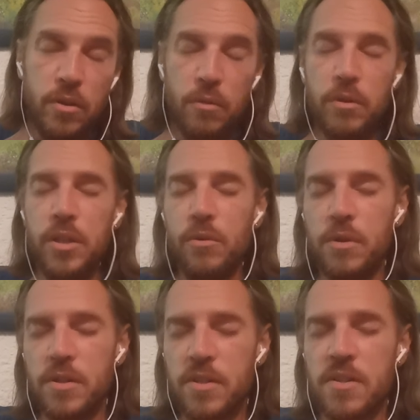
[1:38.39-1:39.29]
only you
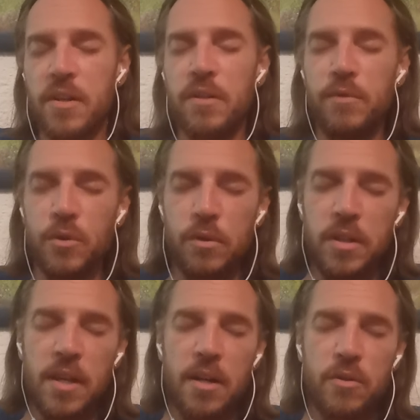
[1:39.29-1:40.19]
can decide if you're
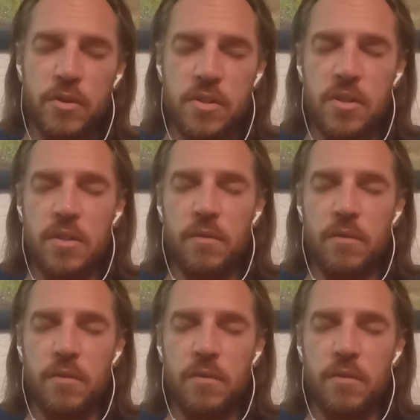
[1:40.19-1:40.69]
in that us.